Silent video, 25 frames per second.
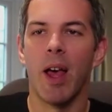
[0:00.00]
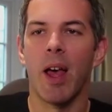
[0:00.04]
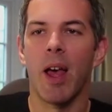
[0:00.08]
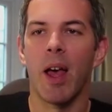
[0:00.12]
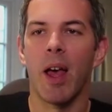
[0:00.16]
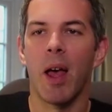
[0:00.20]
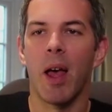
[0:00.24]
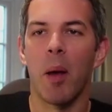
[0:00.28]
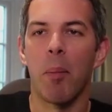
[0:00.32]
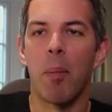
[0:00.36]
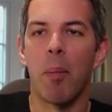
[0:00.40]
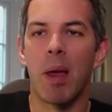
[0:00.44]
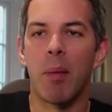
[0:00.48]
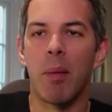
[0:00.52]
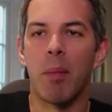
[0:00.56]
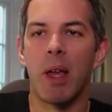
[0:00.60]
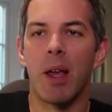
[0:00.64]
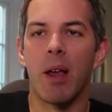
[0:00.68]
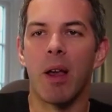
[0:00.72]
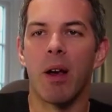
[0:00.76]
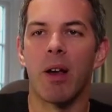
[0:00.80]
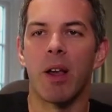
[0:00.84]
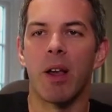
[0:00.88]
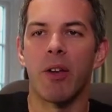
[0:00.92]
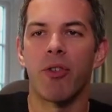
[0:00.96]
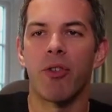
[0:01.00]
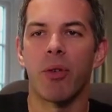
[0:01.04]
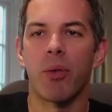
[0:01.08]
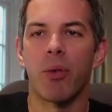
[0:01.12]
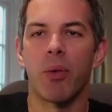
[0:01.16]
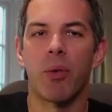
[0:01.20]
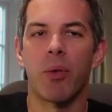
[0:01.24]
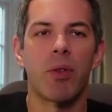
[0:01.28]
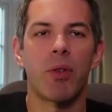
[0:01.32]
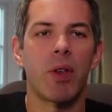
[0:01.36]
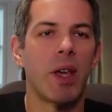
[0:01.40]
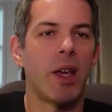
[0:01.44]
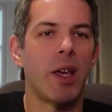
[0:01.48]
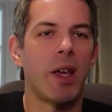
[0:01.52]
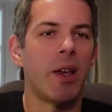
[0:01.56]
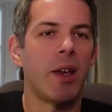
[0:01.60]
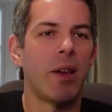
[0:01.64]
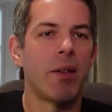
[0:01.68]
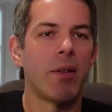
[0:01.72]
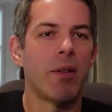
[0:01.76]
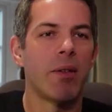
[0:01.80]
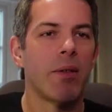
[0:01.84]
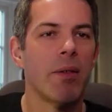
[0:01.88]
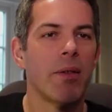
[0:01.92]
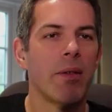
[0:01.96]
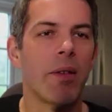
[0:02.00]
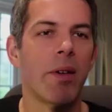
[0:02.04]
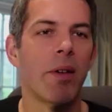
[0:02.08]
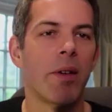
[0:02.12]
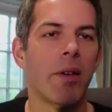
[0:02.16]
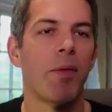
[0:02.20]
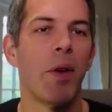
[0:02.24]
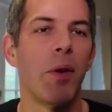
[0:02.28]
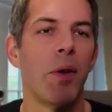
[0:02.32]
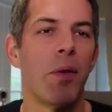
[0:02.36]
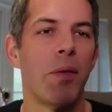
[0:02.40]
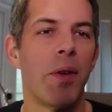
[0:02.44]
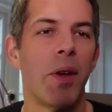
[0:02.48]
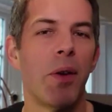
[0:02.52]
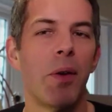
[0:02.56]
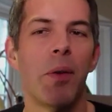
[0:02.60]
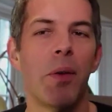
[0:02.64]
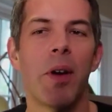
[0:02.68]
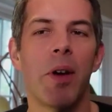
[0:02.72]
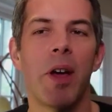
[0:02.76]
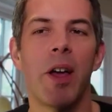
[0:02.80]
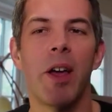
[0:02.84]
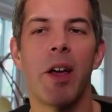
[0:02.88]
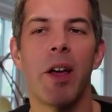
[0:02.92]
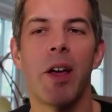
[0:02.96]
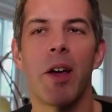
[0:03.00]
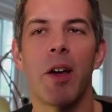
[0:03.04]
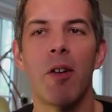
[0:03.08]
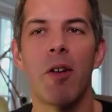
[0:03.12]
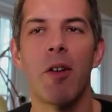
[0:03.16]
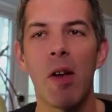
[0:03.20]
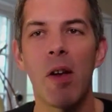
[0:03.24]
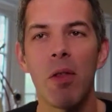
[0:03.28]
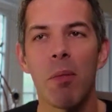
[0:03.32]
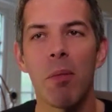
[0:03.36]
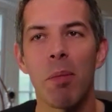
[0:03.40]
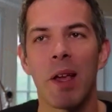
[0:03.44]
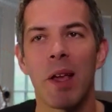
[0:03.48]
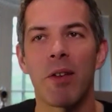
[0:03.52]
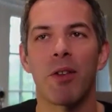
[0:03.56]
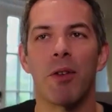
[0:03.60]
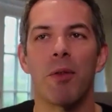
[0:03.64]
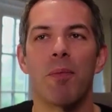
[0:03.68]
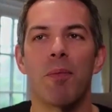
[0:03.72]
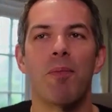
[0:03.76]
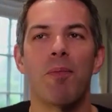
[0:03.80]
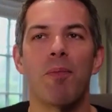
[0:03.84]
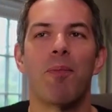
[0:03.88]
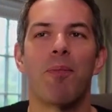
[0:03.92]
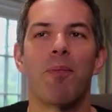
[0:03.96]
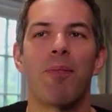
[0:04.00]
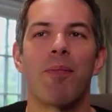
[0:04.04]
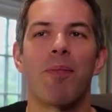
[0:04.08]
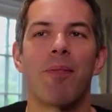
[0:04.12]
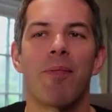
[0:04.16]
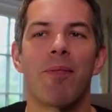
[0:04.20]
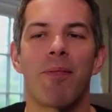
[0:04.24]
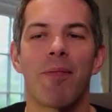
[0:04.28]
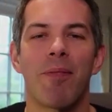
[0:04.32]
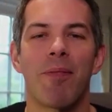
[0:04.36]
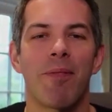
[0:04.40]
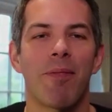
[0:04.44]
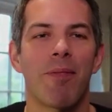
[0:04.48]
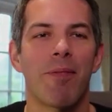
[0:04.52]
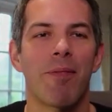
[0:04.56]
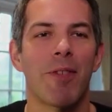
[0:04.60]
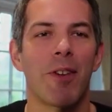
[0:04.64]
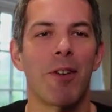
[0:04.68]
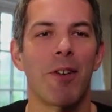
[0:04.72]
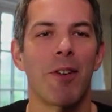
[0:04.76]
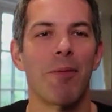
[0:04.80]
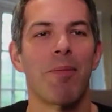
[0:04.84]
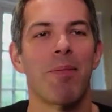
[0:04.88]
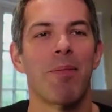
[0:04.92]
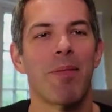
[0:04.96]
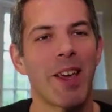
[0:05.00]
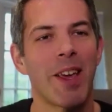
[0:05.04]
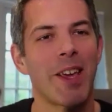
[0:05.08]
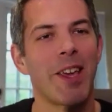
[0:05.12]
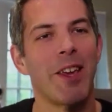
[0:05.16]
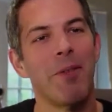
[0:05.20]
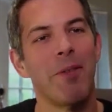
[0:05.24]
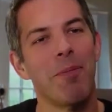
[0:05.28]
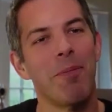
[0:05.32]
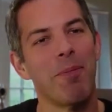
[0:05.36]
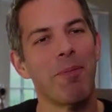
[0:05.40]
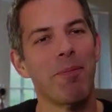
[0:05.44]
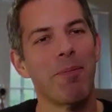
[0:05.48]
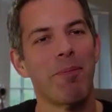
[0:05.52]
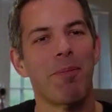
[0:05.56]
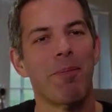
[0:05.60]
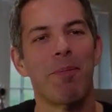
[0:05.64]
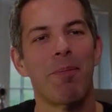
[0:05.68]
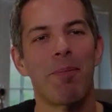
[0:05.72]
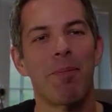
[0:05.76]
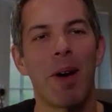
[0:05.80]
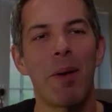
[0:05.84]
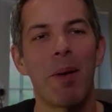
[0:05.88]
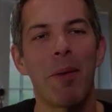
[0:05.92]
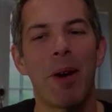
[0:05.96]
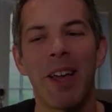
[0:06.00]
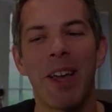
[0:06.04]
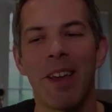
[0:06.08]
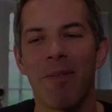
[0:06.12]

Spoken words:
maybe I shall see a few of you around the place soon. Go. Thank you. Bye-bye.